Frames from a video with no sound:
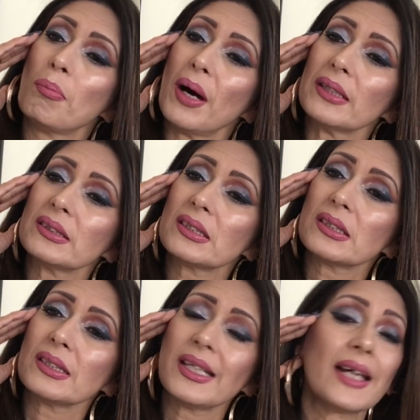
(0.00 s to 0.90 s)
But
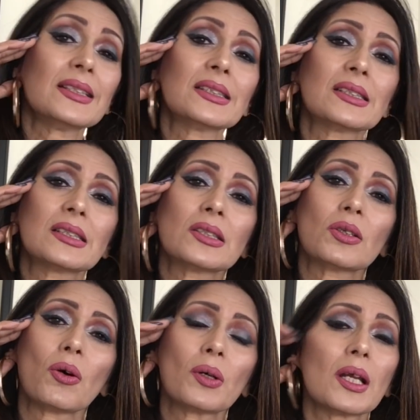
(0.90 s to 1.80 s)
yes, to
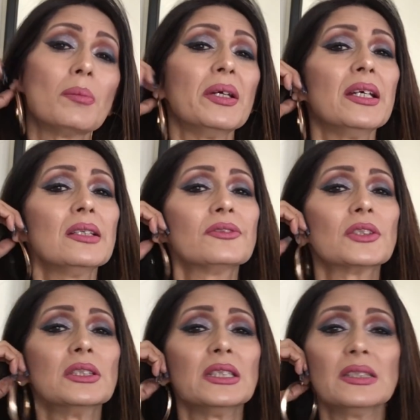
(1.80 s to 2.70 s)
go clubbing
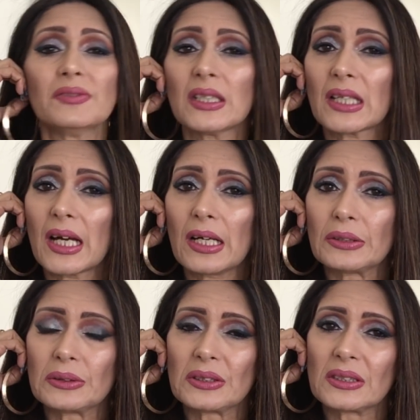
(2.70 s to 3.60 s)
for an evening
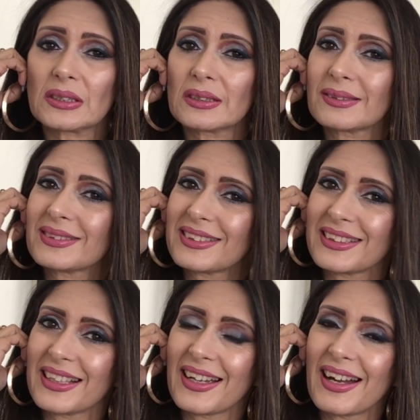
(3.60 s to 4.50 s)
out,
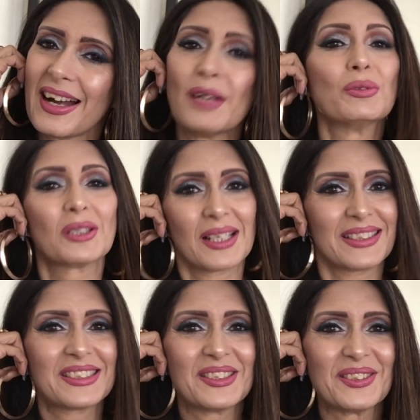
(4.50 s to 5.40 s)
I would
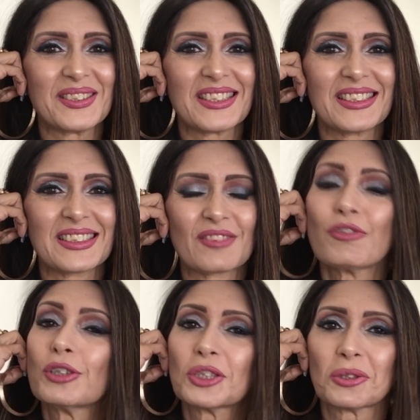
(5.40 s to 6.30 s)
like to use this
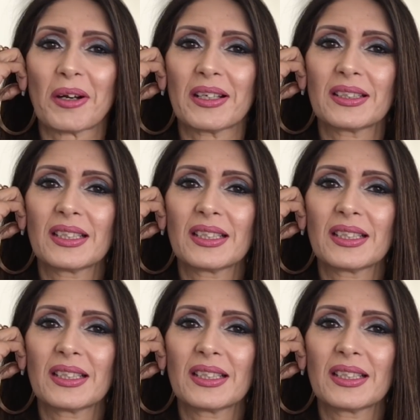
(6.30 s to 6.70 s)
for sure.